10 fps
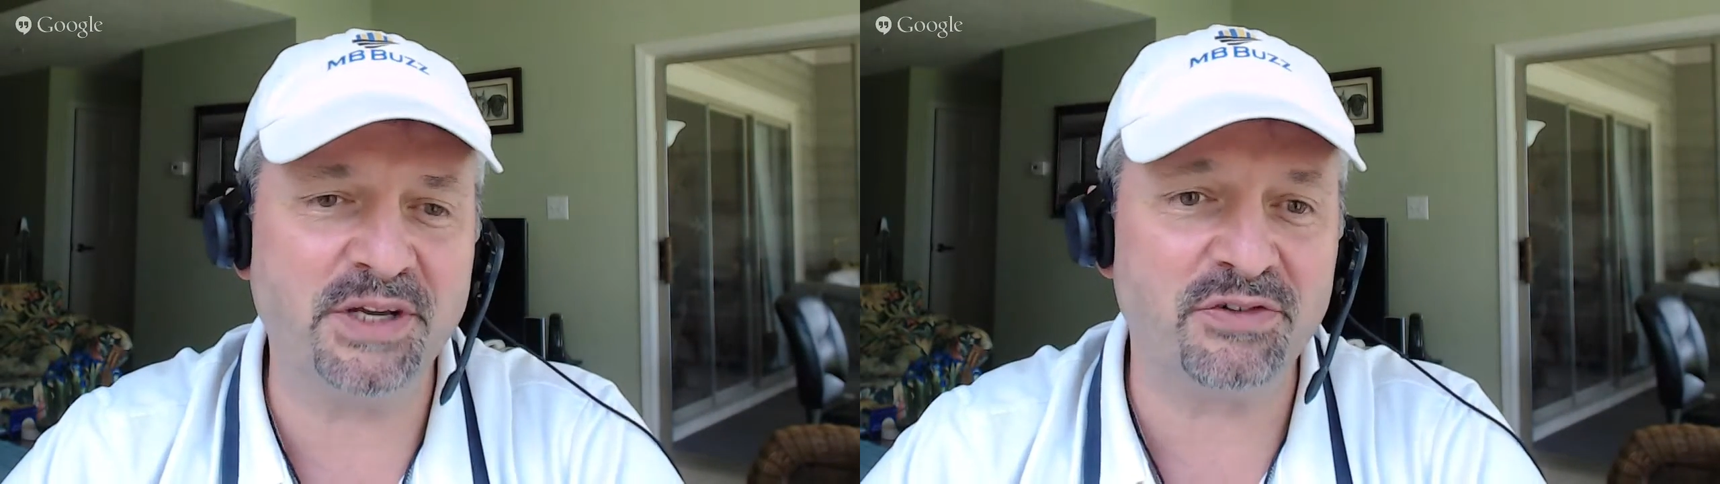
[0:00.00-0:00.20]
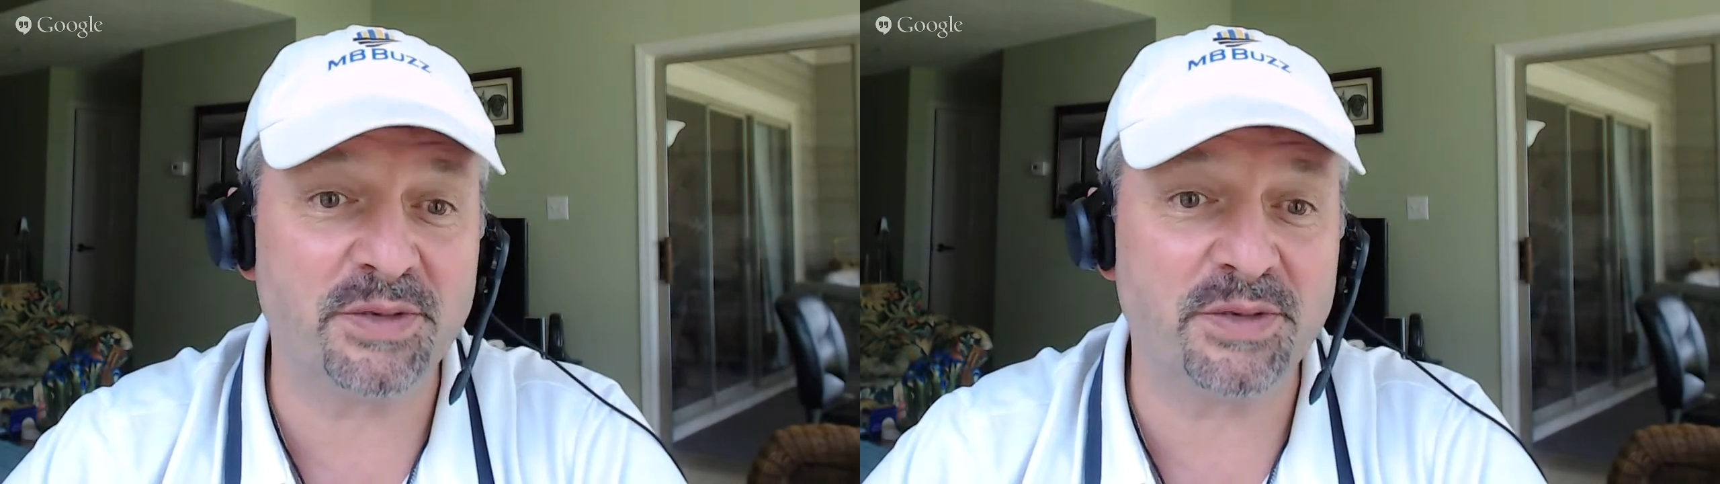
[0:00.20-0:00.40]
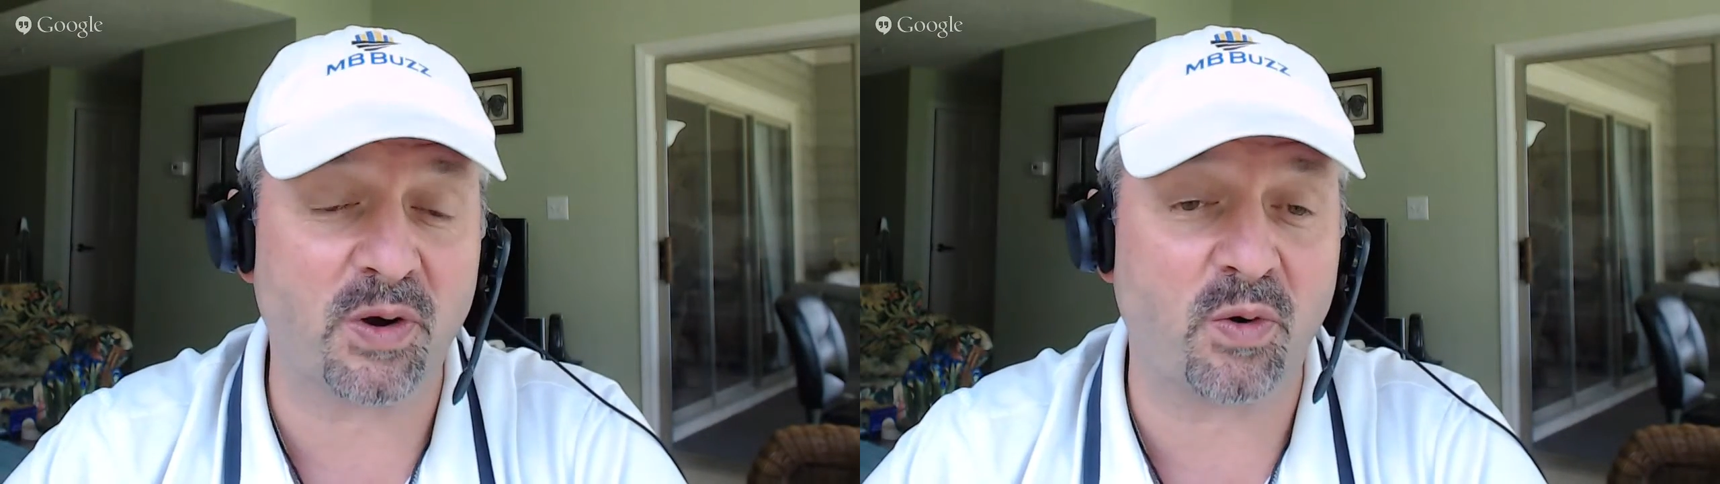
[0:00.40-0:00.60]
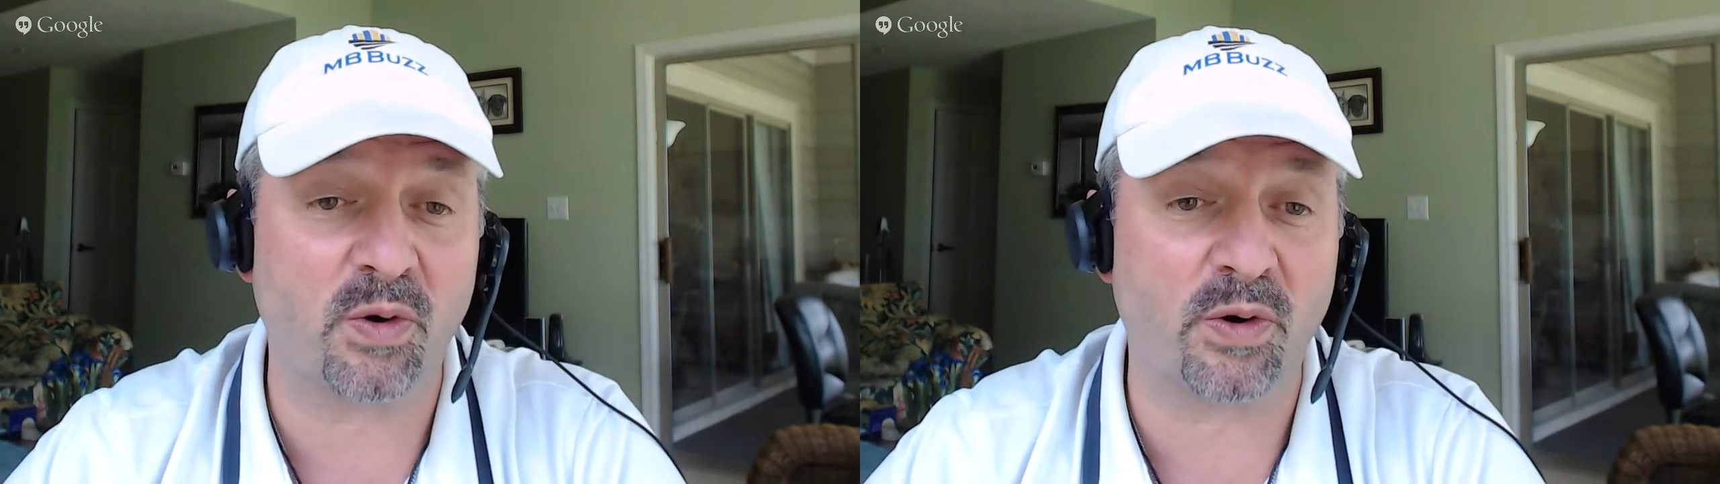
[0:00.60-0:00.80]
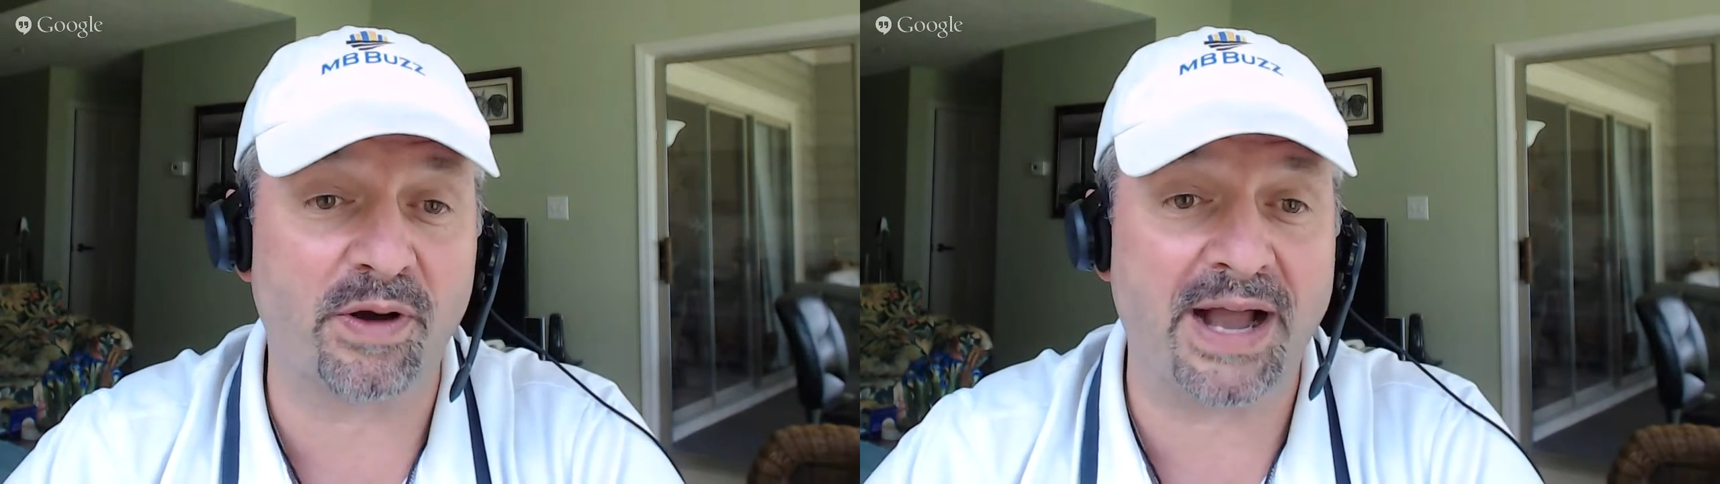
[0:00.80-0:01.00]
usually about
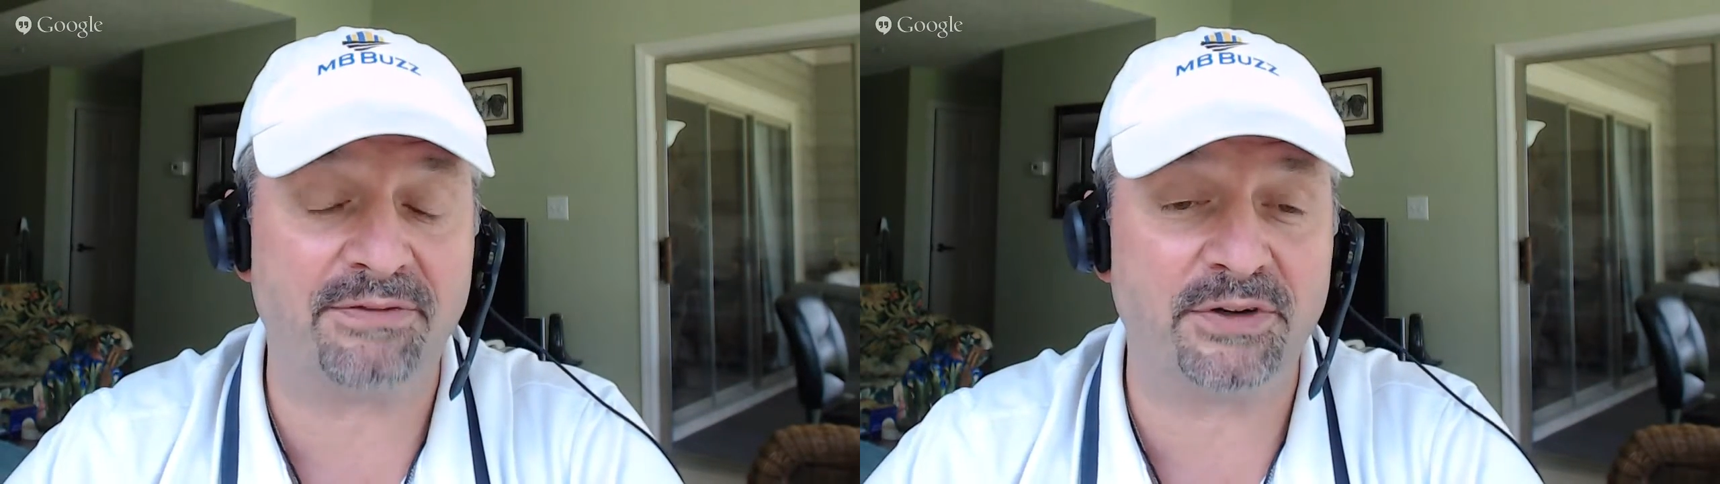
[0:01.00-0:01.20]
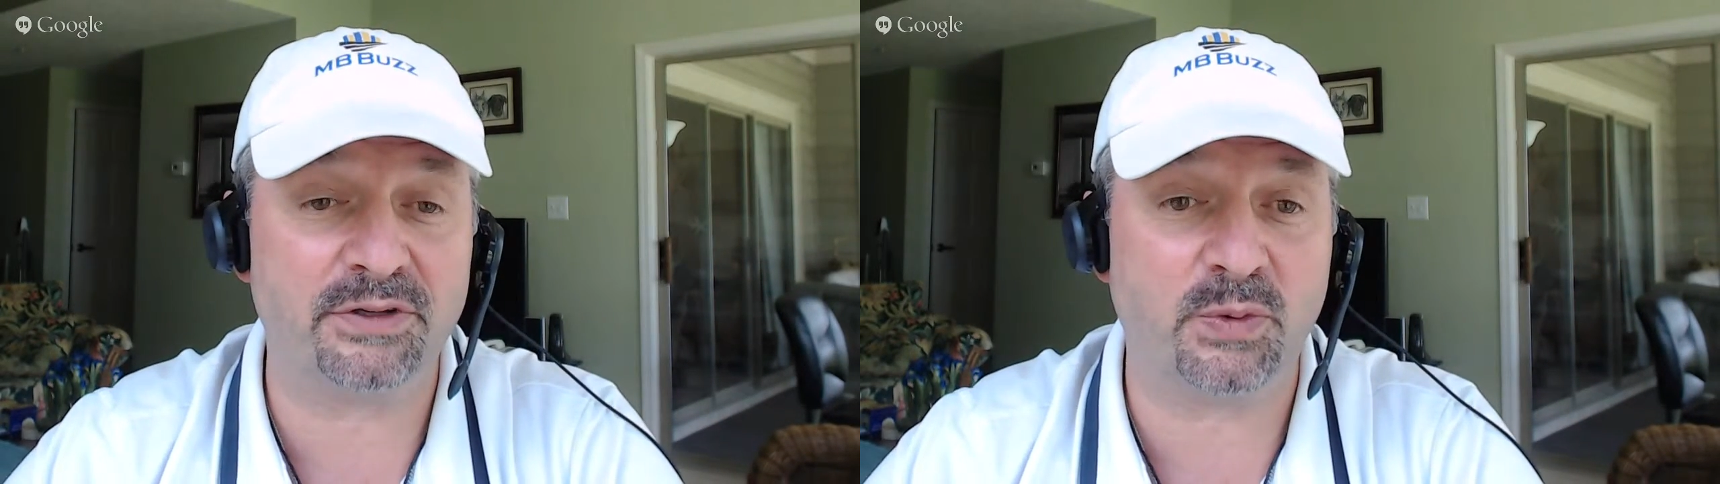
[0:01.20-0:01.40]
quarter after,